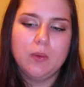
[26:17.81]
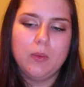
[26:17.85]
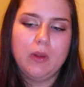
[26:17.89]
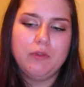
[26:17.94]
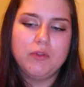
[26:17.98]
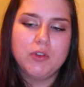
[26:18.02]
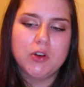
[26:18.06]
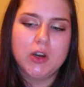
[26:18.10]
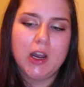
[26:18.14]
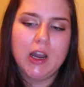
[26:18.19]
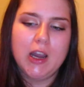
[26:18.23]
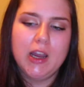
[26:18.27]

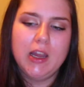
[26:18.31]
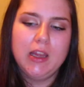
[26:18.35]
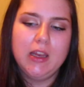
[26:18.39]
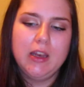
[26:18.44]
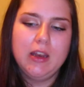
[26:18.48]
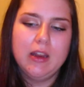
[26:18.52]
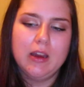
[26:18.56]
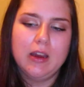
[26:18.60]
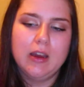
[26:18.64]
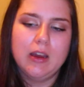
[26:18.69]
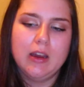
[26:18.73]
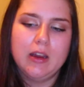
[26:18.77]
We've
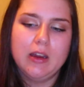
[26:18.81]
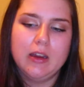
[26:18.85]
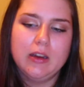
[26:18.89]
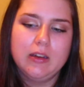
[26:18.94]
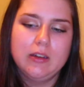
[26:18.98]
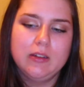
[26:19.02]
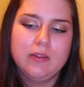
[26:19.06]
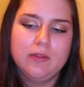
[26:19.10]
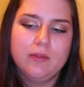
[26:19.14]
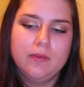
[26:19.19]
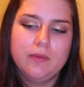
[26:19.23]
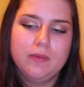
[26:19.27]
tried
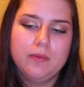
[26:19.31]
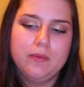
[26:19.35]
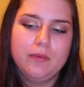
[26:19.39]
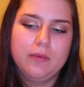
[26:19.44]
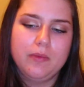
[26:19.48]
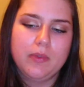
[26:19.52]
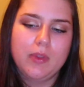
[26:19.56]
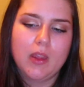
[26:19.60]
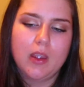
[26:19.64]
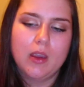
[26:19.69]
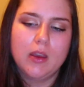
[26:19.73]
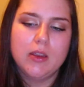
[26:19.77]

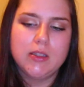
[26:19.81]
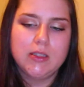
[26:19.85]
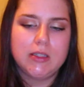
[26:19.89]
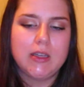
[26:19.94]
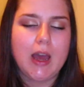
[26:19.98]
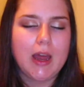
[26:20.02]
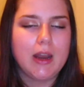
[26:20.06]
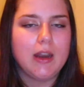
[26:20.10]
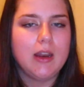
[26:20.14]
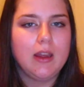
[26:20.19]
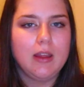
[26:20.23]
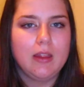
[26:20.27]

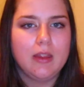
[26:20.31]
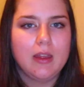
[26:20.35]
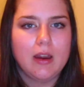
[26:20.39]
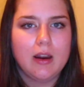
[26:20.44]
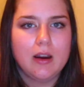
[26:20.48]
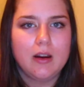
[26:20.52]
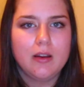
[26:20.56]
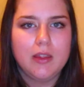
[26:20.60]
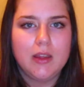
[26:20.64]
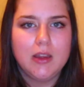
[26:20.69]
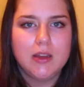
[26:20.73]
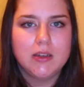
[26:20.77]
standing
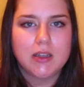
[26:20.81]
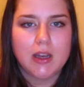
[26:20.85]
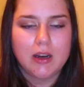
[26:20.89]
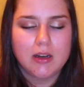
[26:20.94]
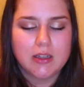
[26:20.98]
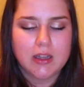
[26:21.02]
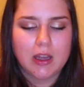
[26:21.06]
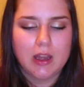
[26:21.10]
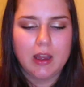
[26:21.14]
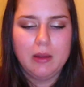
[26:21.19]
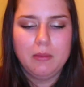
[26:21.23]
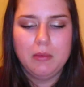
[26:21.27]
there the entire
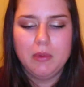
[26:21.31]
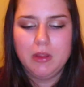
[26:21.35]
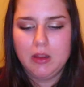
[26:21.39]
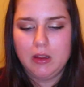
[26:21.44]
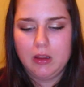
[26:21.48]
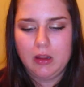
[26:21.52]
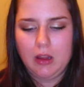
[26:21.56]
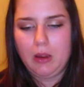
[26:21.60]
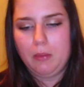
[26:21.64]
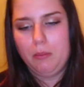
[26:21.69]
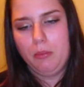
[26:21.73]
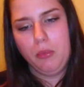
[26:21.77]
time
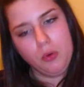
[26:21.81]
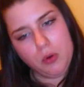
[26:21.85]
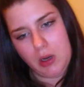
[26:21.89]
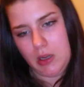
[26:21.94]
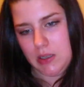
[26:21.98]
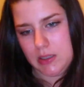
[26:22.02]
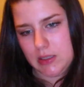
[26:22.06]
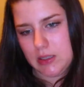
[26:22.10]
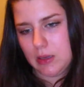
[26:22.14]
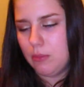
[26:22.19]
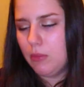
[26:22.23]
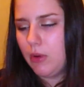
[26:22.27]
and like
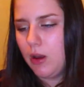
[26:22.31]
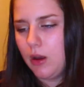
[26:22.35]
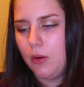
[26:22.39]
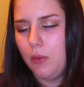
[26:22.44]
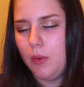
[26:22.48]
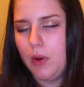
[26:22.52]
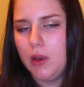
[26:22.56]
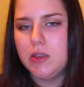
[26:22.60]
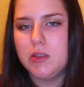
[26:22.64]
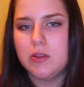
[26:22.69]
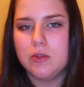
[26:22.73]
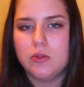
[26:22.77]
booting Simba
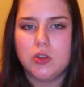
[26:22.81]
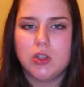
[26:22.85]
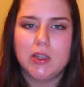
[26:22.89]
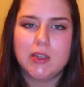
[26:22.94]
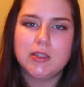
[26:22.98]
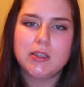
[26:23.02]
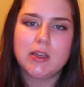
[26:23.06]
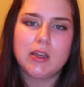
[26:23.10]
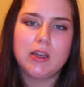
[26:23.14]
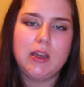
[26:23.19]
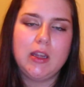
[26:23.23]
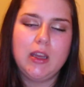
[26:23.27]
away so
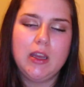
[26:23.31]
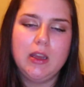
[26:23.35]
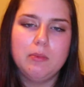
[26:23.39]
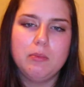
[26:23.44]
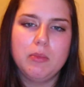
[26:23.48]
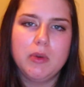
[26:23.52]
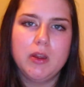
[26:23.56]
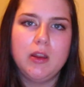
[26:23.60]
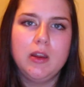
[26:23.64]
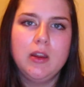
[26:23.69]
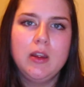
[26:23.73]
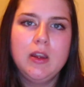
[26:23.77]
Jinx can eat,
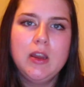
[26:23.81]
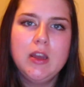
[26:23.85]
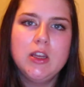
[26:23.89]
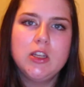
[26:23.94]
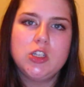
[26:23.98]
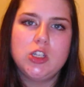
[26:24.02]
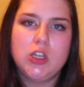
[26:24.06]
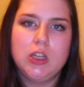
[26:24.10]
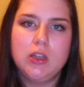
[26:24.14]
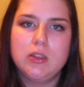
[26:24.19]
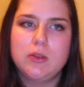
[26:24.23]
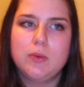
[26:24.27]
but
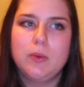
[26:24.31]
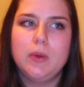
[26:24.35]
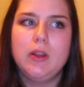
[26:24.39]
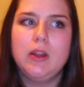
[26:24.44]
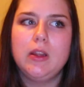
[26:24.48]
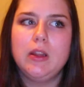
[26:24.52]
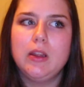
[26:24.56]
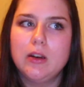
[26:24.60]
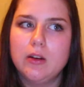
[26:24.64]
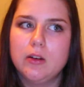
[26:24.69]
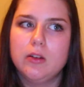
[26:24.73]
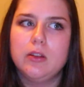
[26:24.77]
Jinx will
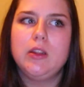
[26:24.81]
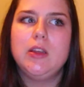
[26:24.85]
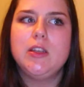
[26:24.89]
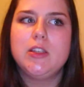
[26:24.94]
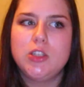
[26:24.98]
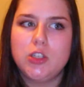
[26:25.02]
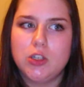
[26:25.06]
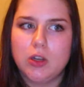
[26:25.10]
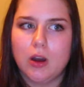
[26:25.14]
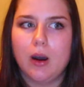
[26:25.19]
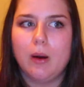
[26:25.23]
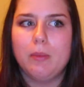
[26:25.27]
literally
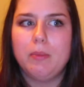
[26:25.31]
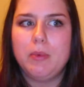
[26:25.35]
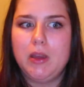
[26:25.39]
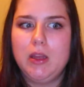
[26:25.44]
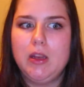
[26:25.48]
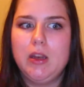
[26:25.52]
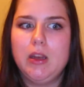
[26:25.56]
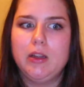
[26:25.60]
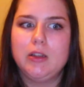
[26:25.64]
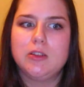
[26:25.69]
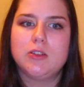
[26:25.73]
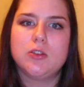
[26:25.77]
stop
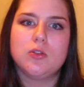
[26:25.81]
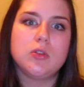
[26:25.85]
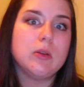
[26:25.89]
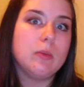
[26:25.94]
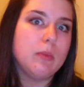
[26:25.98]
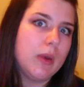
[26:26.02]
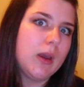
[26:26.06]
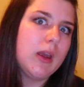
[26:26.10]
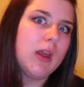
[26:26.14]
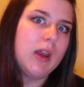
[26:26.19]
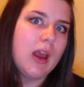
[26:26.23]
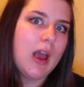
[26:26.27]
eating so
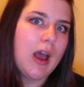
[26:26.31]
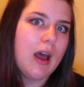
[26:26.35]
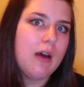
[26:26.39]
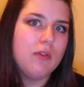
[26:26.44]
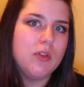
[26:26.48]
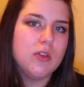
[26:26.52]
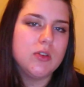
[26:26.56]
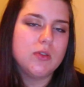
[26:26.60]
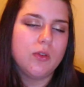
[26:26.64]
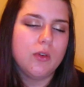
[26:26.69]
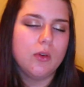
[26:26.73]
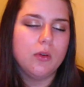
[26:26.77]
Simba can have
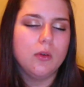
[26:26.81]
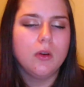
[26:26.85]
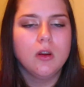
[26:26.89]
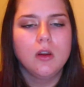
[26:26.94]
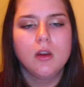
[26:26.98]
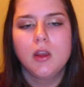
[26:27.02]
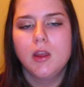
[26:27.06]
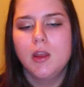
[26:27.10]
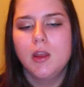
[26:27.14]
his food.